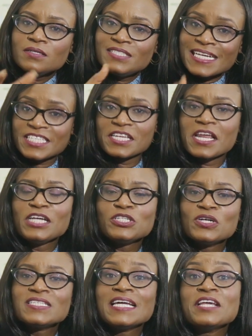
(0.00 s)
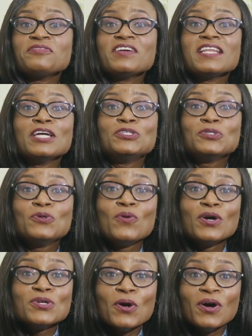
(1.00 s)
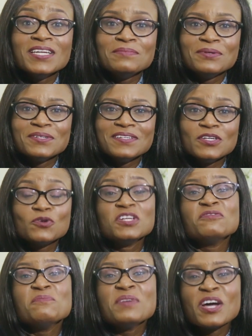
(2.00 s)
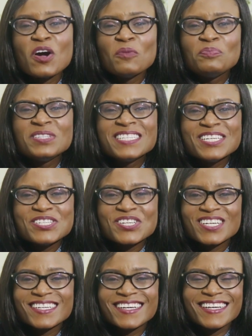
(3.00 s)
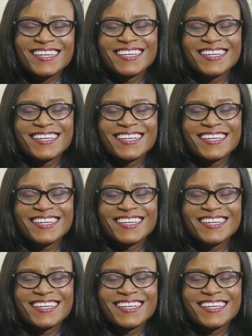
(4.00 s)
destinations that they think that you should go on your honeymoon. It could even be a competition.